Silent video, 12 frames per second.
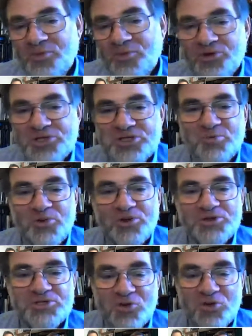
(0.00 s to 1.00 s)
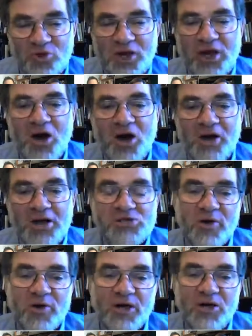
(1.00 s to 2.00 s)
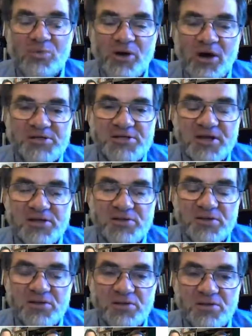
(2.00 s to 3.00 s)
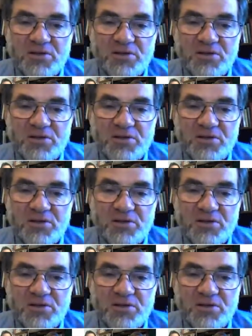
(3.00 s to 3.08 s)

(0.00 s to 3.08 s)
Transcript: the principles that we know as Quaker process.